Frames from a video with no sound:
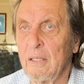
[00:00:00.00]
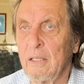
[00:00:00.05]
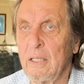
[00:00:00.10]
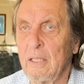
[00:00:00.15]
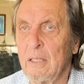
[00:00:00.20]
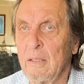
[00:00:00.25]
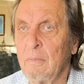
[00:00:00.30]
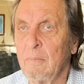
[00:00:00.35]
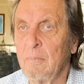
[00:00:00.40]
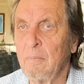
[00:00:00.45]
and
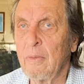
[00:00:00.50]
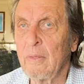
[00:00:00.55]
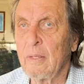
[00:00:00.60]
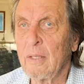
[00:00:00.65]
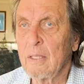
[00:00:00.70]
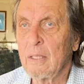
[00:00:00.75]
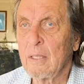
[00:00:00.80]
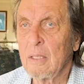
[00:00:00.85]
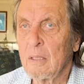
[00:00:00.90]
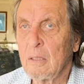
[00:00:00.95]
then
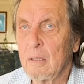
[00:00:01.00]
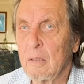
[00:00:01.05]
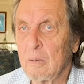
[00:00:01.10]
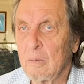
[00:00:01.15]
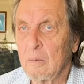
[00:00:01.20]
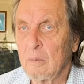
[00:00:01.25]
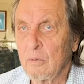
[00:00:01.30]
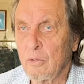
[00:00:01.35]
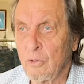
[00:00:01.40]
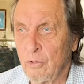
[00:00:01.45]

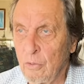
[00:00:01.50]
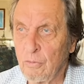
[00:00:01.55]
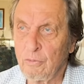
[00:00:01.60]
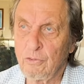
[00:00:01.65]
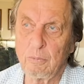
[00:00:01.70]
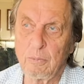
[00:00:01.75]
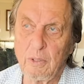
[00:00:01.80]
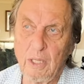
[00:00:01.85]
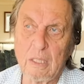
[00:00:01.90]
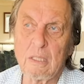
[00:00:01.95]
grew
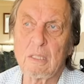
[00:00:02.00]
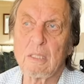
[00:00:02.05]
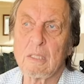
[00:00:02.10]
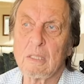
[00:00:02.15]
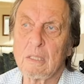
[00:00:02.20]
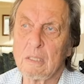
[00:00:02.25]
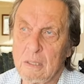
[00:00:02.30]
from that.